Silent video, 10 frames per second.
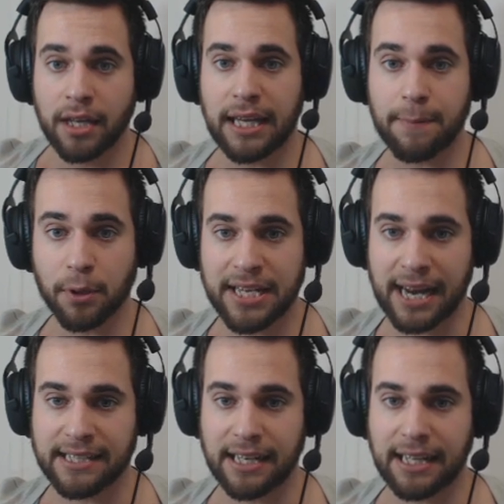He
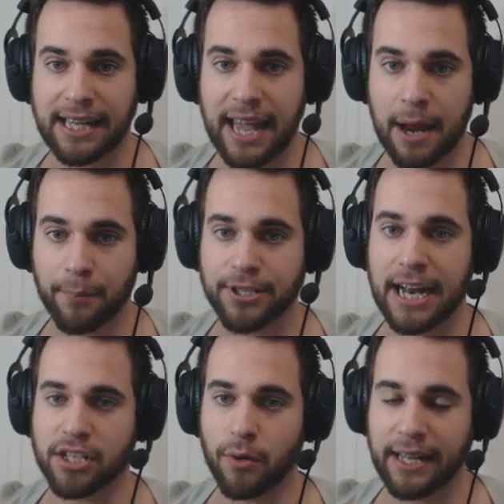protected. He can't
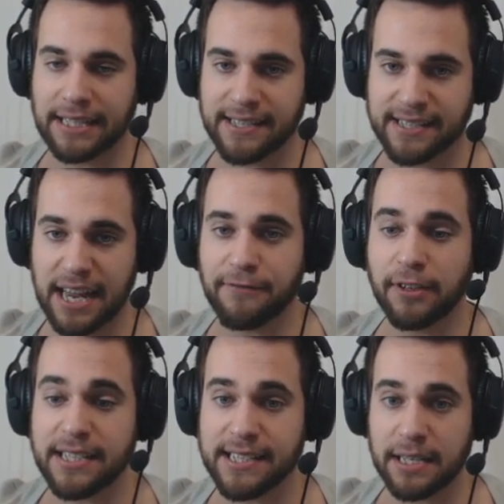protect, so I can
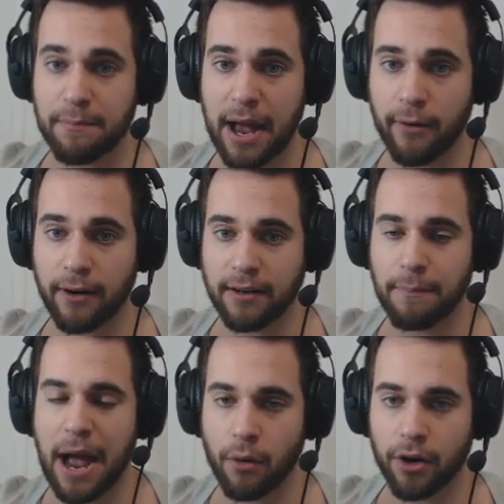safely Sleep
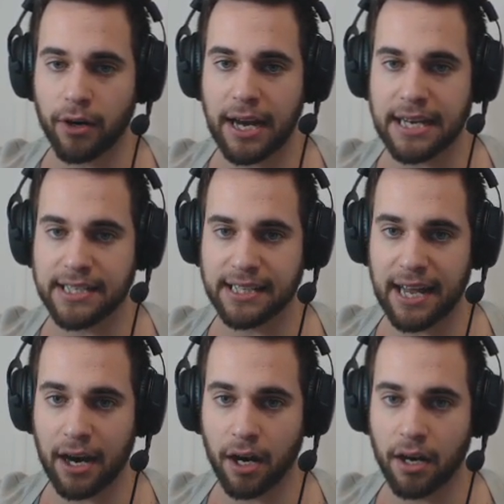Powder into
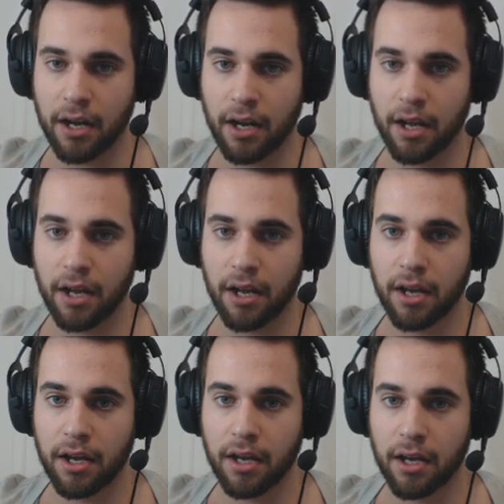there.
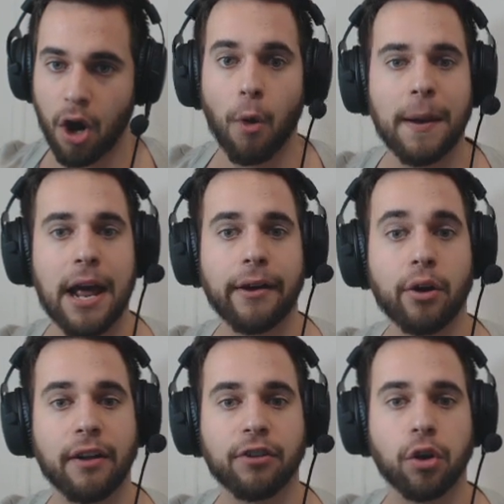Oh, but now I
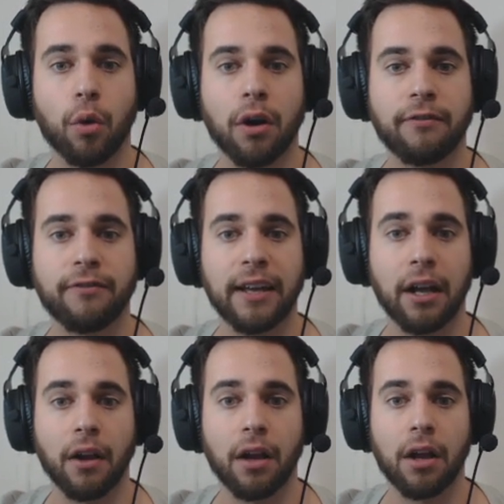don't have
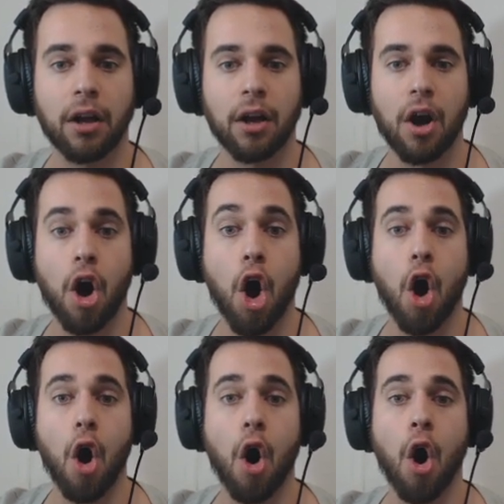Chlorophyll.
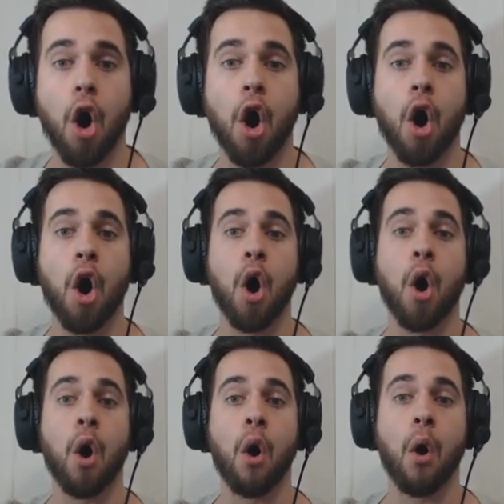
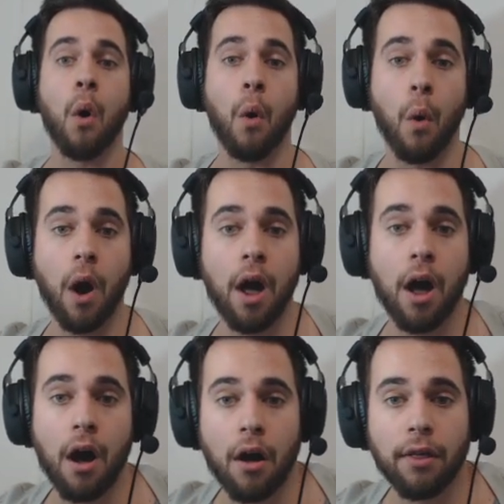Oh,
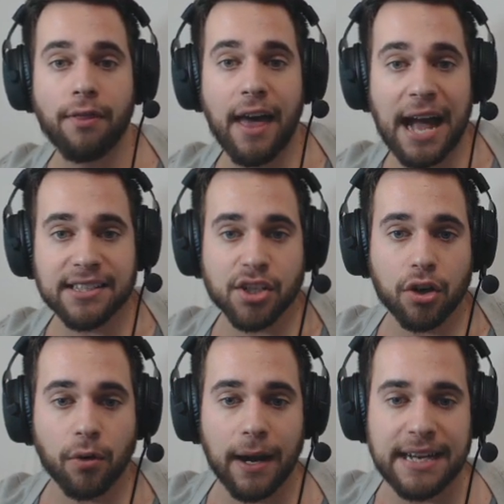that's
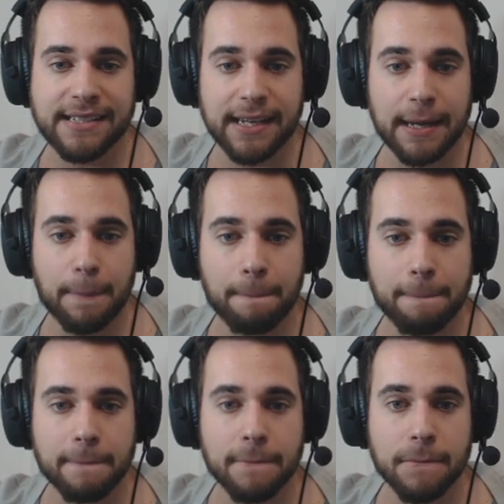crazy.
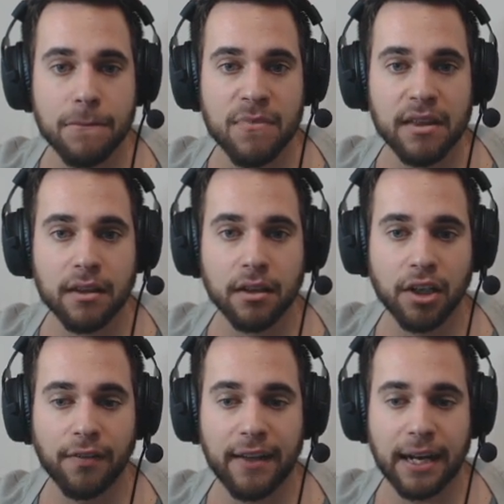
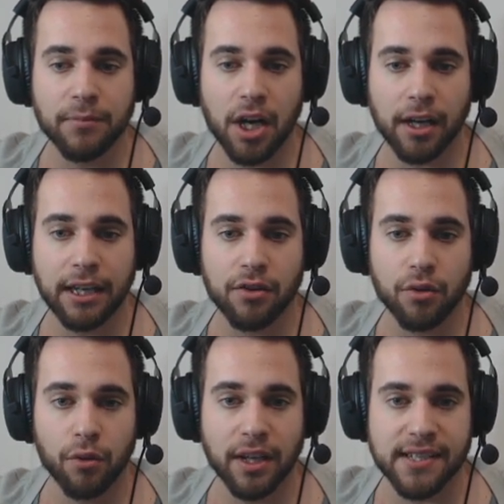Good thing I'm talking
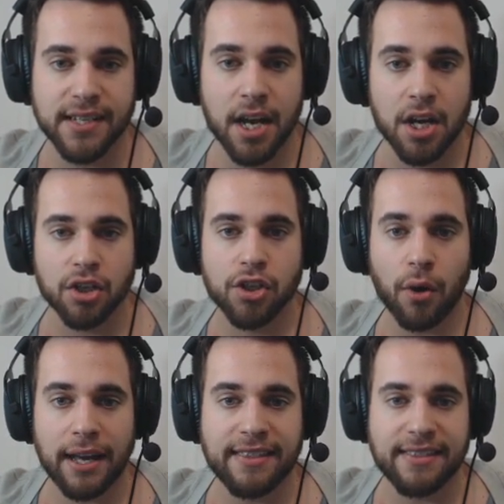through this.
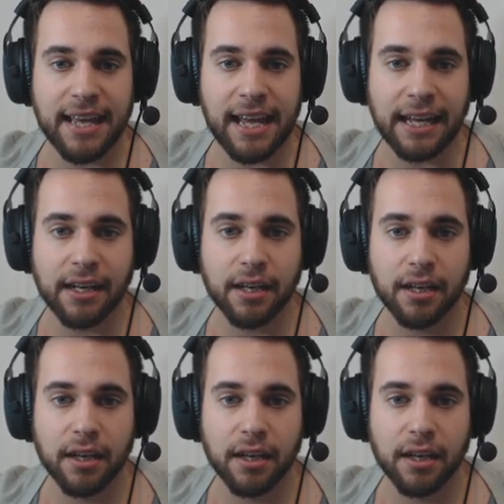So I think...